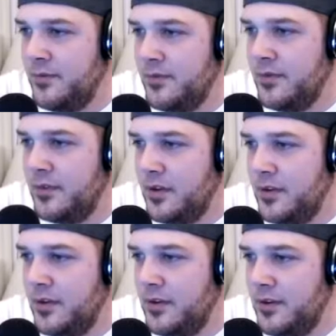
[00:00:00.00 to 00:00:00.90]

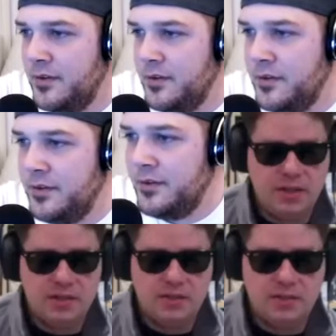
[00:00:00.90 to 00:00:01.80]
And
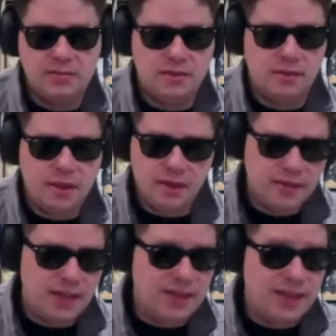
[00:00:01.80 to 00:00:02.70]
because
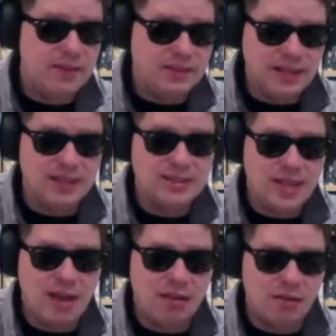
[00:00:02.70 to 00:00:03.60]
they have a dense
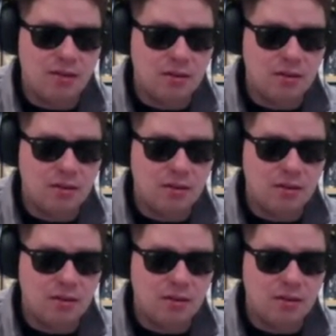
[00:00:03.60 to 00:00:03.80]
catalog.